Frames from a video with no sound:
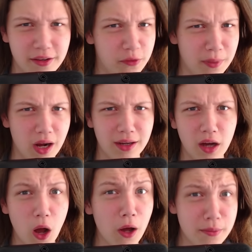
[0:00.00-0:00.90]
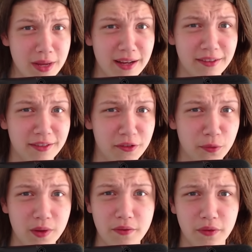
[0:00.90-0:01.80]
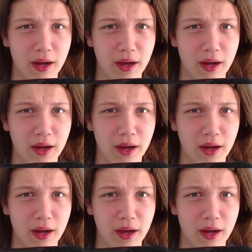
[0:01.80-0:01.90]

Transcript: It's been a hot minute since we've,